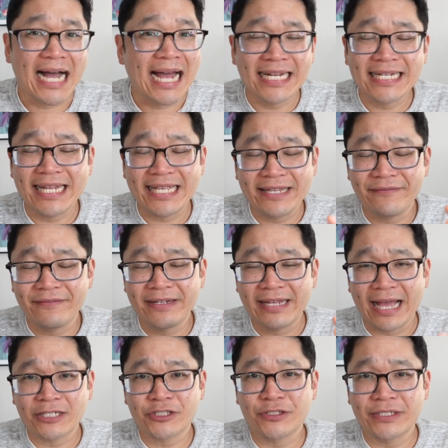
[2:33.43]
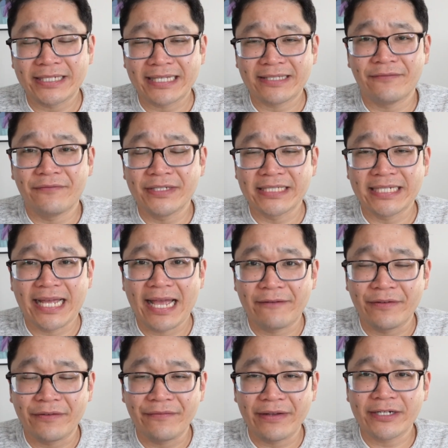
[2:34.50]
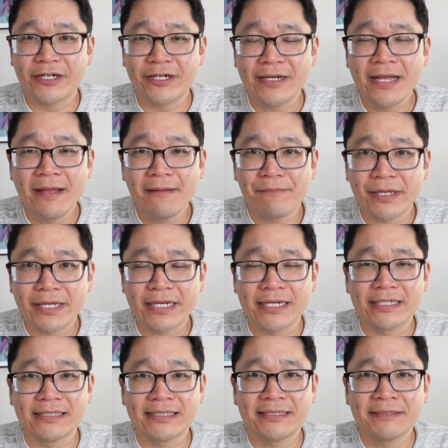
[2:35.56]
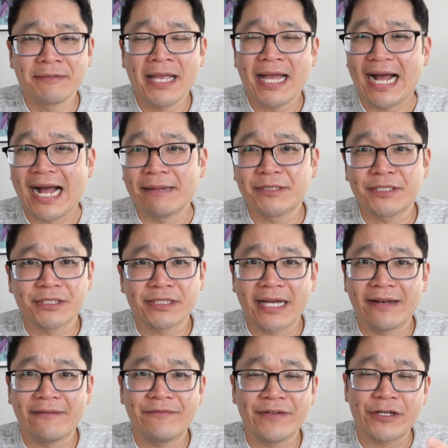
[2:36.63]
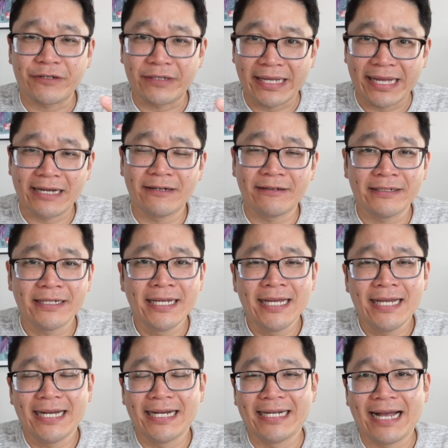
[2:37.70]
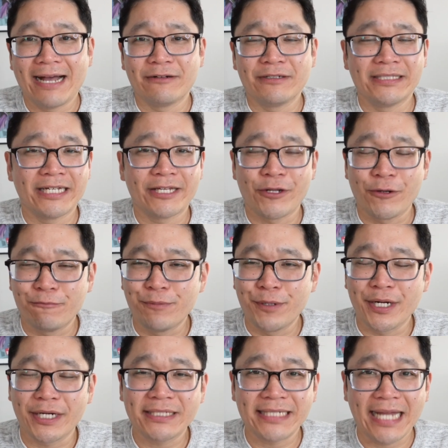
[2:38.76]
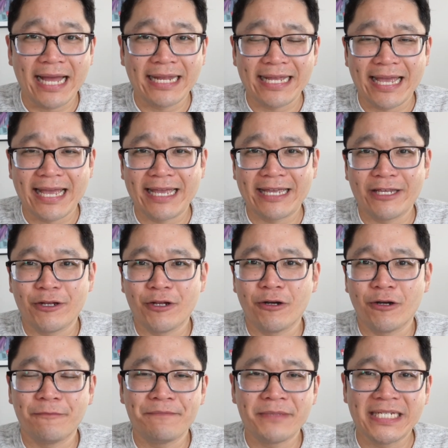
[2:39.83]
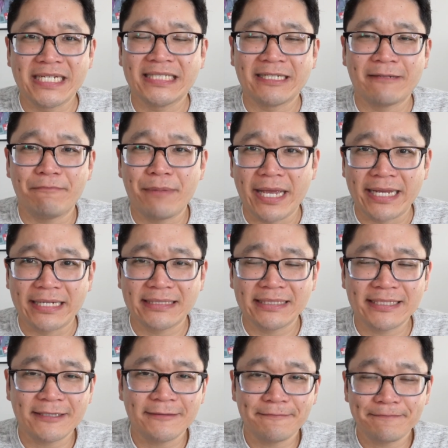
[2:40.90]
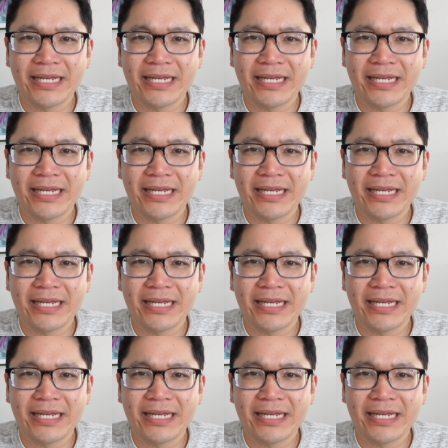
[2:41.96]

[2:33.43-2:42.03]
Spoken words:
I didn't even actually get to visit every vendor because I'm still kind of figuring out how to dig through books at a decent pace.